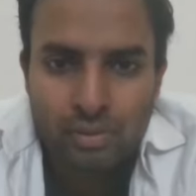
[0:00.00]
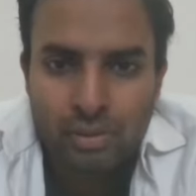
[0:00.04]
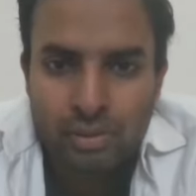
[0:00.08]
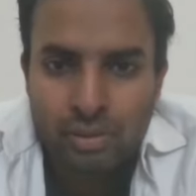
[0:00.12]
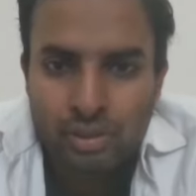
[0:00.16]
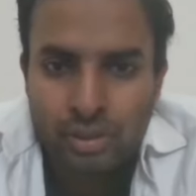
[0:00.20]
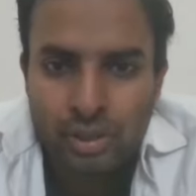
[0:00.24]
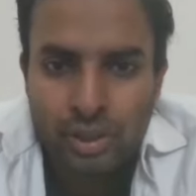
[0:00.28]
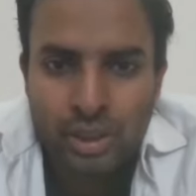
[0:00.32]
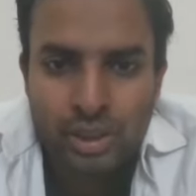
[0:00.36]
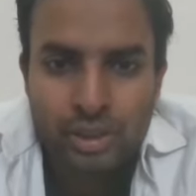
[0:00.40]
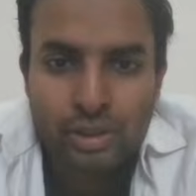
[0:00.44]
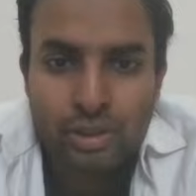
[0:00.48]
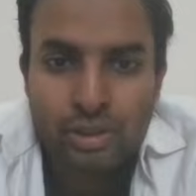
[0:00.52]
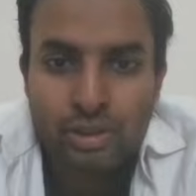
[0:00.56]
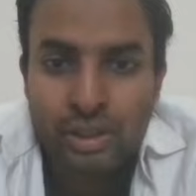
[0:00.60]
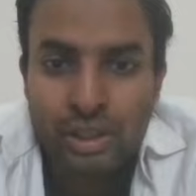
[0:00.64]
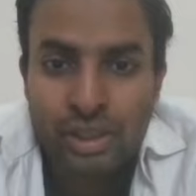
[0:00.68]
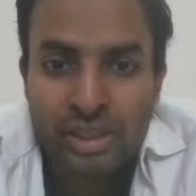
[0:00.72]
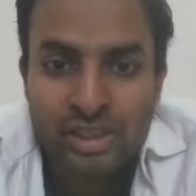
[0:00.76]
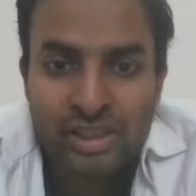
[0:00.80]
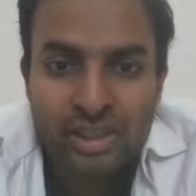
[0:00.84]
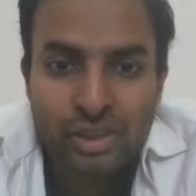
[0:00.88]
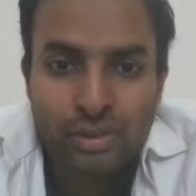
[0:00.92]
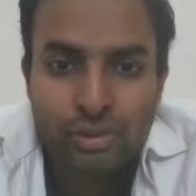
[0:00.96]
try to
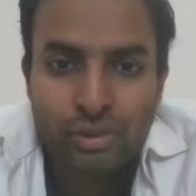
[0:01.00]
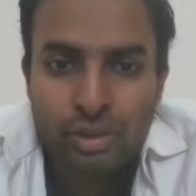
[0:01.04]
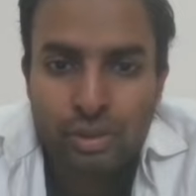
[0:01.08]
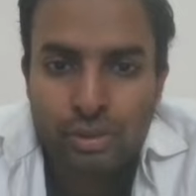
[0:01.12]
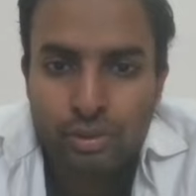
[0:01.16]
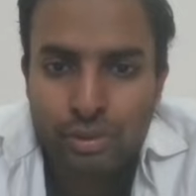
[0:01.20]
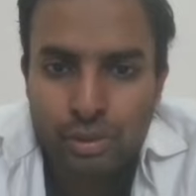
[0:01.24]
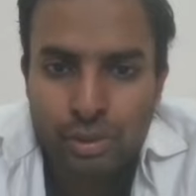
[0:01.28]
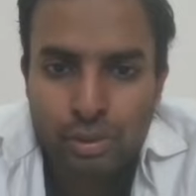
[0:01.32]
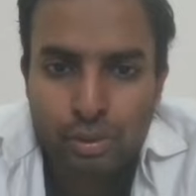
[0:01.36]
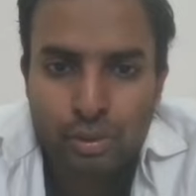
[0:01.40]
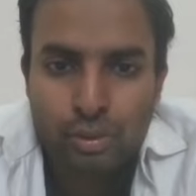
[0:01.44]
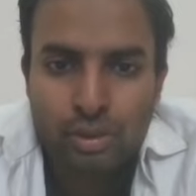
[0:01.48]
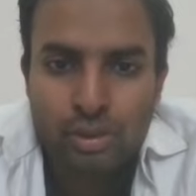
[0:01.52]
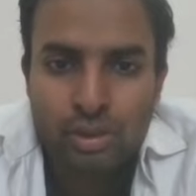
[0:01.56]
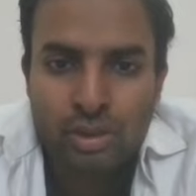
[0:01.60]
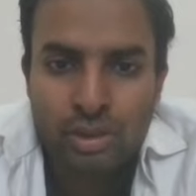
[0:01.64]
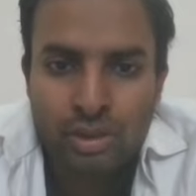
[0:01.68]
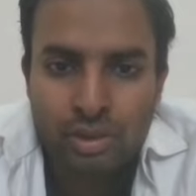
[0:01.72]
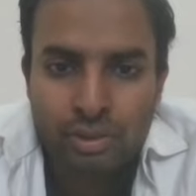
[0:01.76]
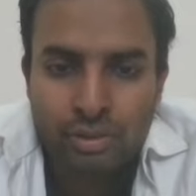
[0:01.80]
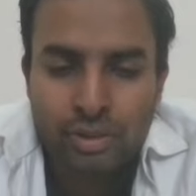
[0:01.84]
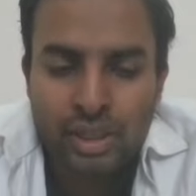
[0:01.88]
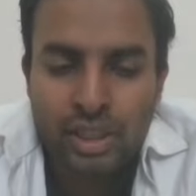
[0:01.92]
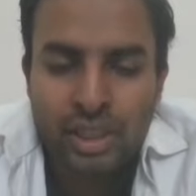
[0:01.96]
transition to a total
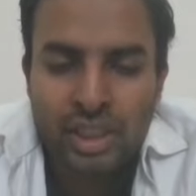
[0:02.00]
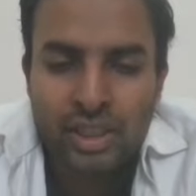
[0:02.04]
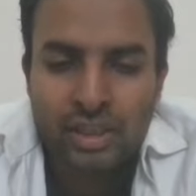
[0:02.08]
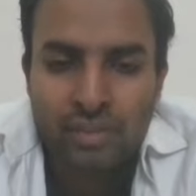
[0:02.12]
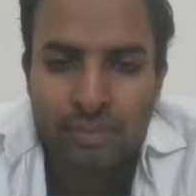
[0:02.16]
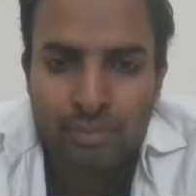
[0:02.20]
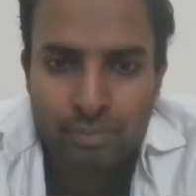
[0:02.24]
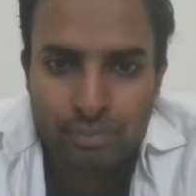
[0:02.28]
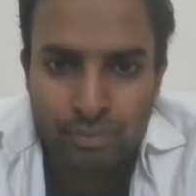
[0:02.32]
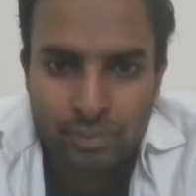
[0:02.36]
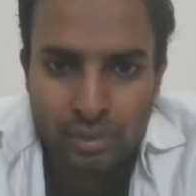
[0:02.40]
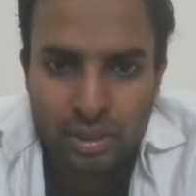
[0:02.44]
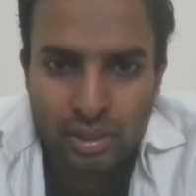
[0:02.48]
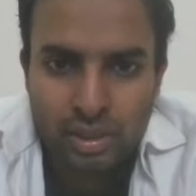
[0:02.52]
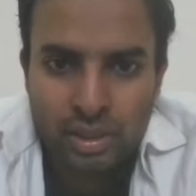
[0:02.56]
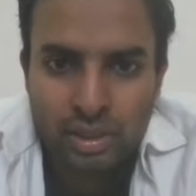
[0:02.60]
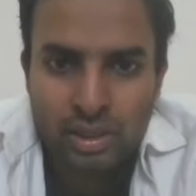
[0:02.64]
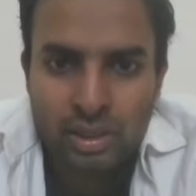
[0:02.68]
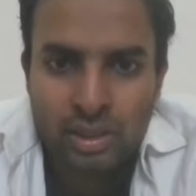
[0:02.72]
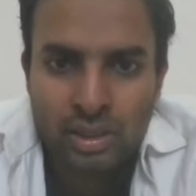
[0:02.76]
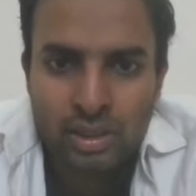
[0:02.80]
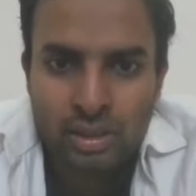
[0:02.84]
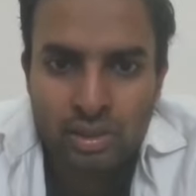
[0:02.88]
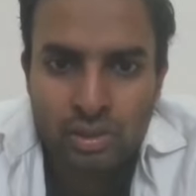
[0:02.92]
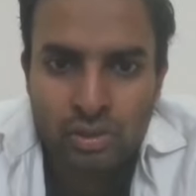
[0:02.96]
green
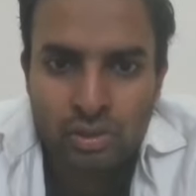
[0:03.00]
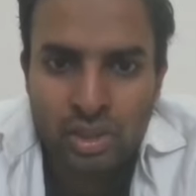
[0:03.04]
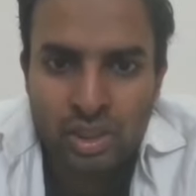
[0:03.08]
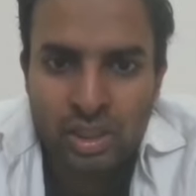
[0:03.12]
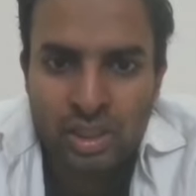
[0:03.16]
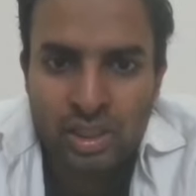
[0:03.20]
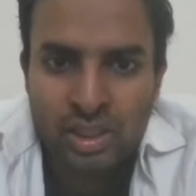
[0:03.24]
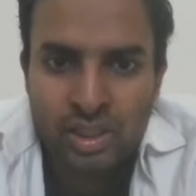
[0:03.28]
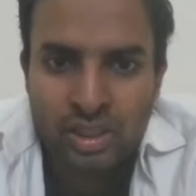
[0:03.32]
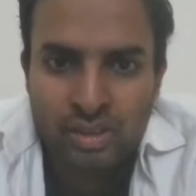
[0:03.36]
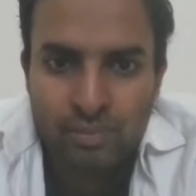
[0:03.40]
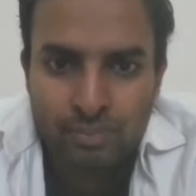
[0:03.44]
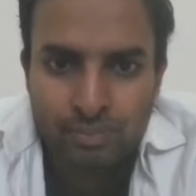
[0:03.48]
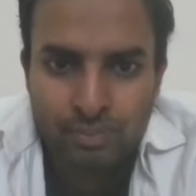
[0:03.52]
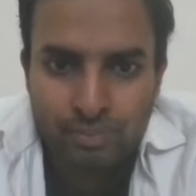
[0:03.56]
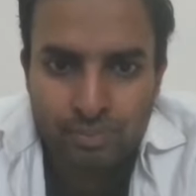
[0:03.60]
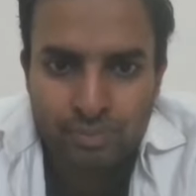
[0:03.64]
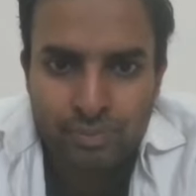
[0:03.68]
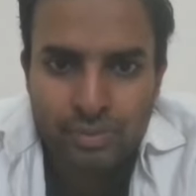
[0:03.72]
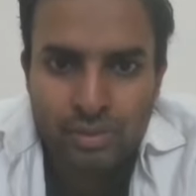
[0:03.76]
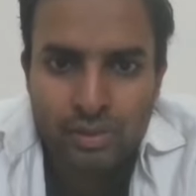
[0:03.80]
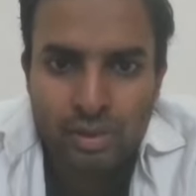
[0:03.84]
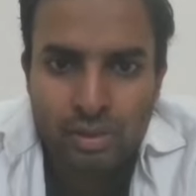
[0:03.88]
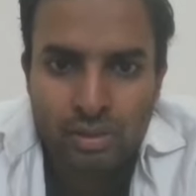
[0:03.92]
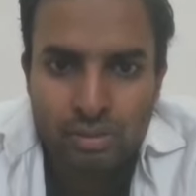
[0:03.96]
energy
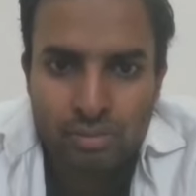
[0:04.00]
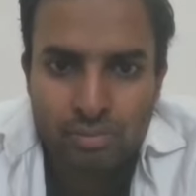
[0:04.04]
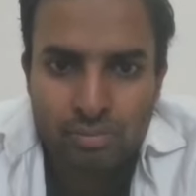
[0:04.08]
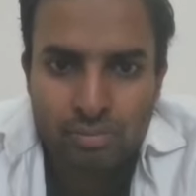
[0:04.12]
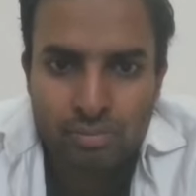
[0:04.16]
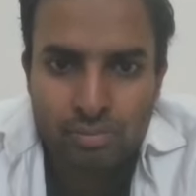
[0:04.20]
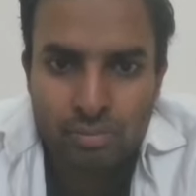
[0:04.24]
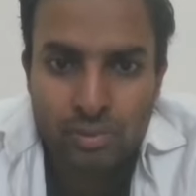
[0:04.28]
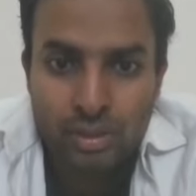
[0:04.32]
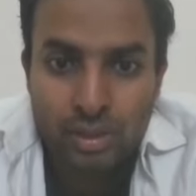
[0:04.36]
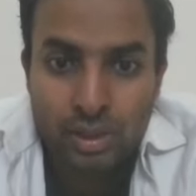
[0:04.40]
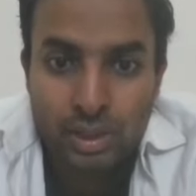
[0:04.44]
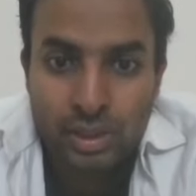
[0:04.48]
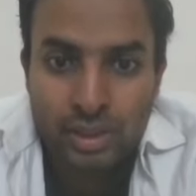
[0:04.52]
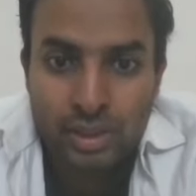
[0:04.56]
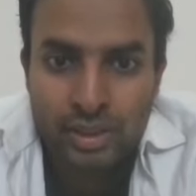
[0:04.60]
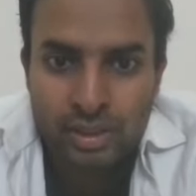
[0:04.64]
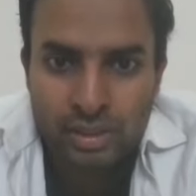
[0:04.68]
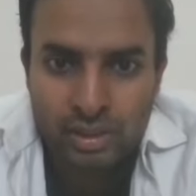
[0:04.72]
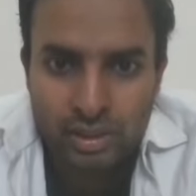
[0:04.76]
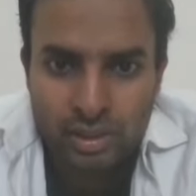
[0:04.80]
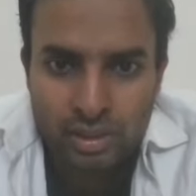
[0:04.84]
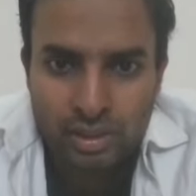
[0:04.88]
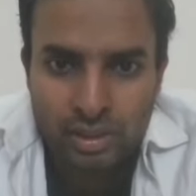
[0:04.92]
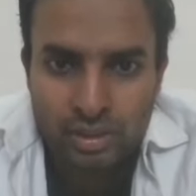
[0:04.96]

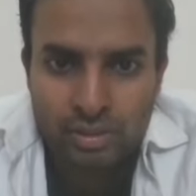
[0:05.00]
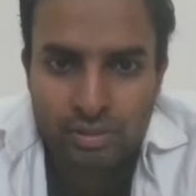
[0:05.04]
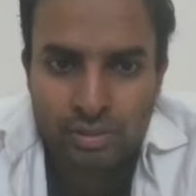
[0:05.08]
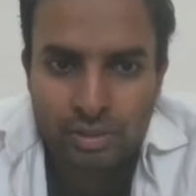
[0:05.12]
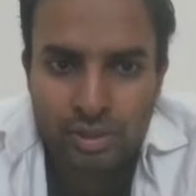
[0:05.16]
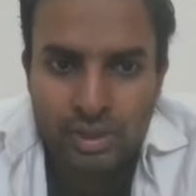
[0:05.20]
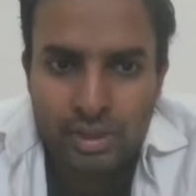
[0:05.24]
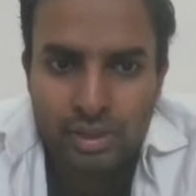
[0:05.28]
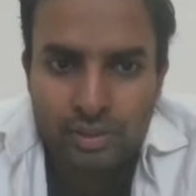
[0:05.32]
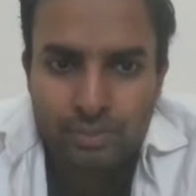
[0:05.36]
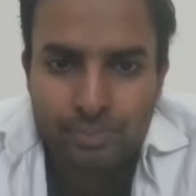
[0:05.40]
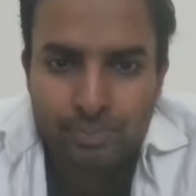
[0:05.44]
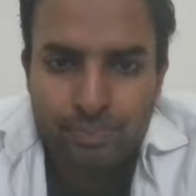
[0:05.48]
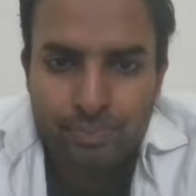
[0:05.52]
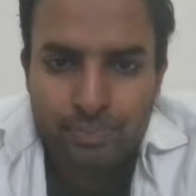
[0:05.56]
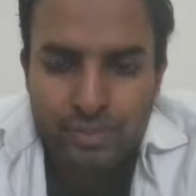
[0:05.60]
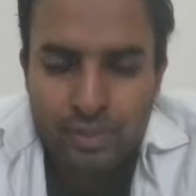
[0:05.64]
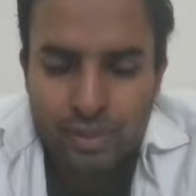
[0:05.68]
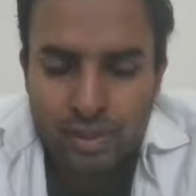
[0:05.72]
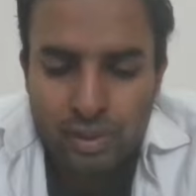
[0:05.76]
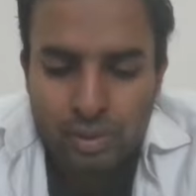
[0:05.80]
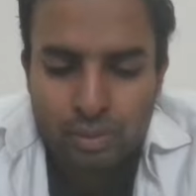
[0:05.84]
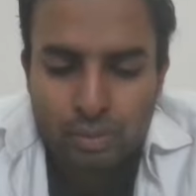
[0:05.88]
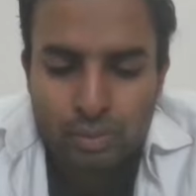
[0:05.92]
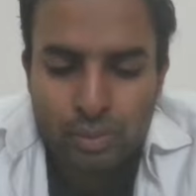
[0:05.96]
reliant country.
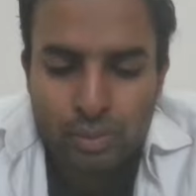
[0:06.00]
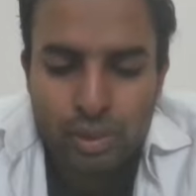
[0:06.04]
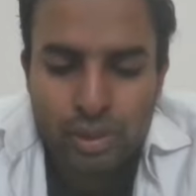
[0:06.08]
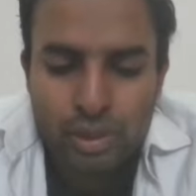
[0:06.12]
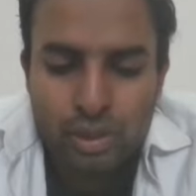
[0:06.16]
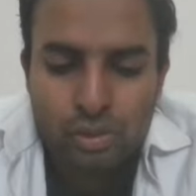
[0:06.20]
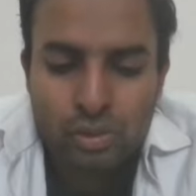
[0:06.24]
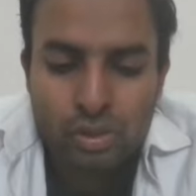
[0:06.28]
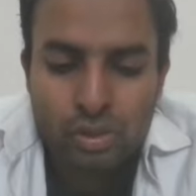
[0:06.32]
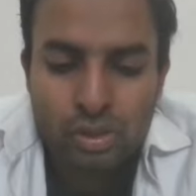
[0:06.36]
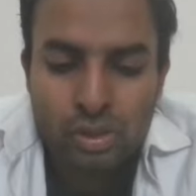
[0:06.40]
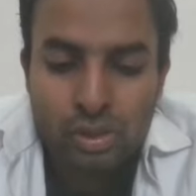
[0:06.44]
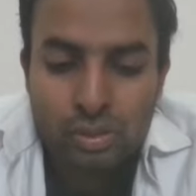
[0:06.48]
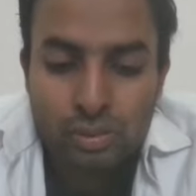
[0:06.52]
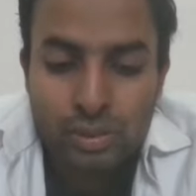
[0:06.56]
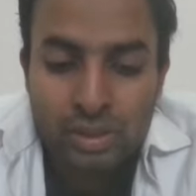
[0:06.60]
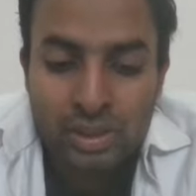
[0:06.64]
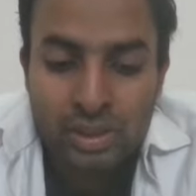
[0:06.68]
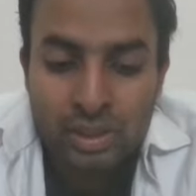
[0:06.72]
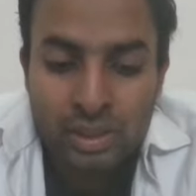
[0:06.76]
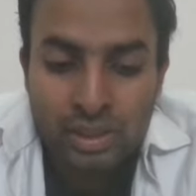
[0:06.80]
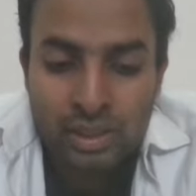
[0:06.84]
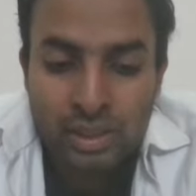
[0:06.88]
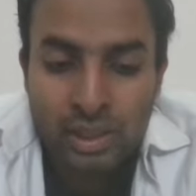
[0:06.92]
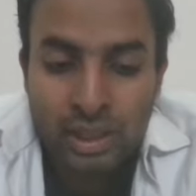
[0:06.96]
What it should do is
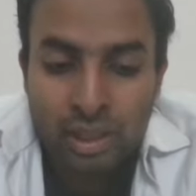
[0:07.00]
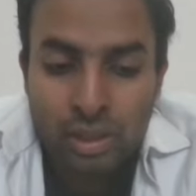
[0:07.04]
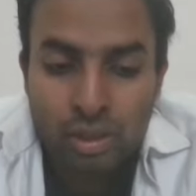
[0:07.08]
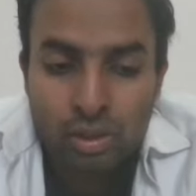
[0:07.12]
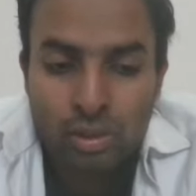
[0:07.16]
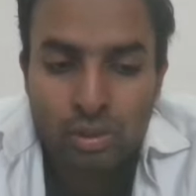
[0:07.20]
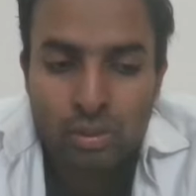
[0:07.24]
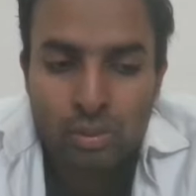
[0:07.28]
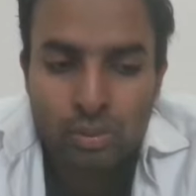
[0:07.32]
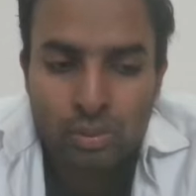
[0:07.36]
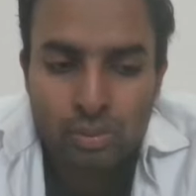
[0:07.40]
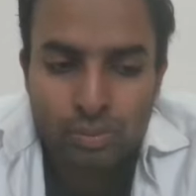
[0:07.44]
allow